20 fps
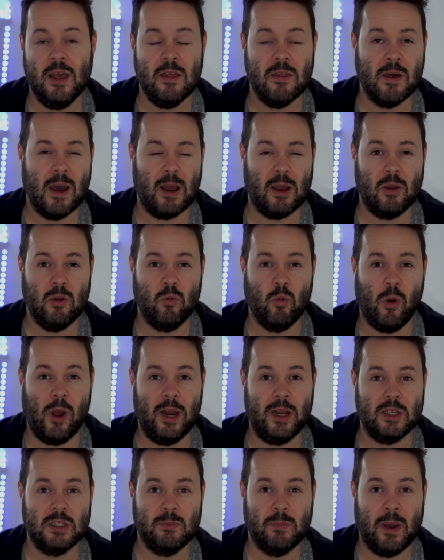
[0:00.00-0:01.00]
That could well
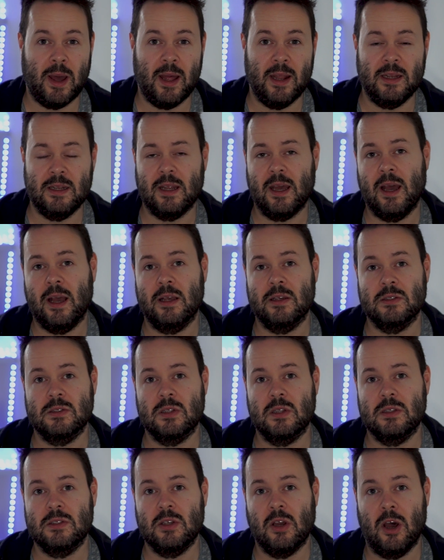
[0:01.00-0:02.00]
expand as
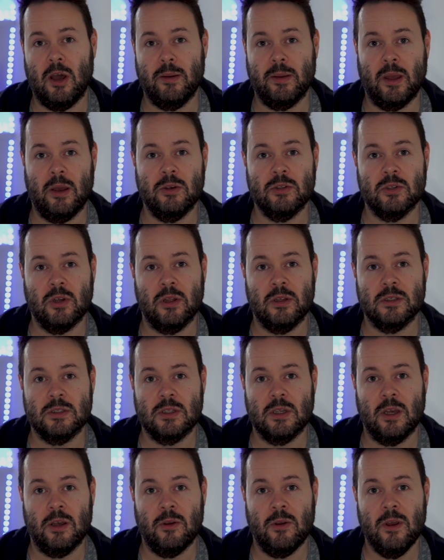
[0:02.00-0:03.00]
time goes on.
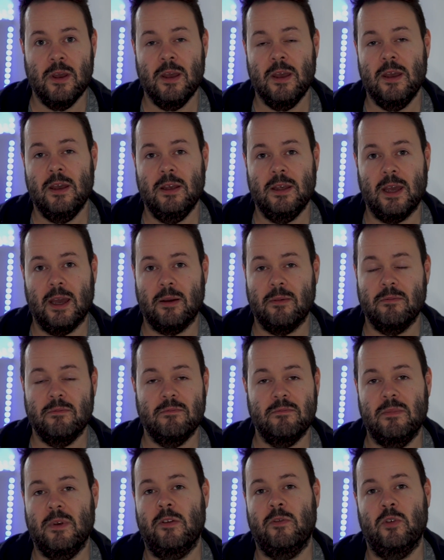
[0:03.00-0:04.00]
So yeah,
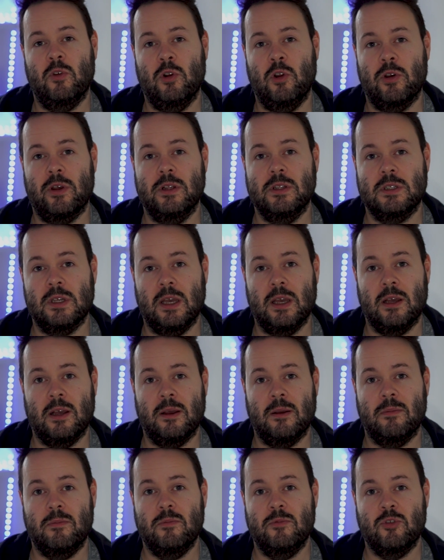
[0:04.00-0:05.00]
if you're looking to get
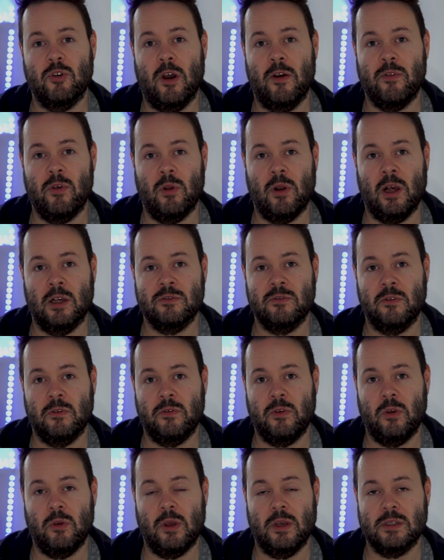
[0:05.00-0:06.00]
a drive that will last for a
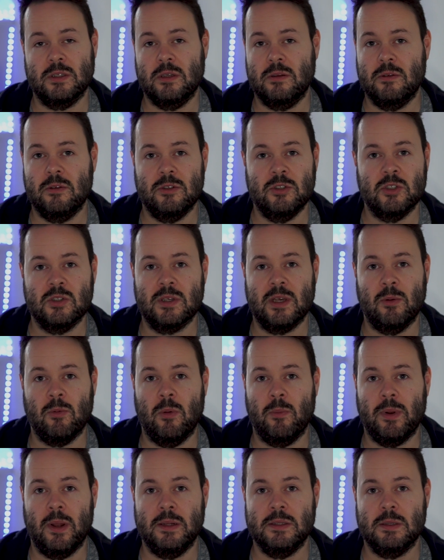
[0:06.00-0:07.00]
few years, just get
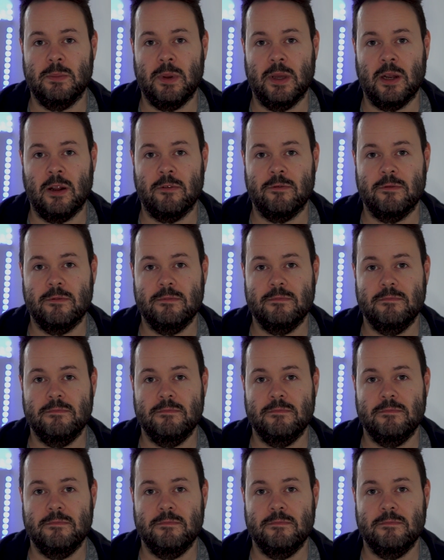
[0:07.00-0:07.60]
one plenty big enough.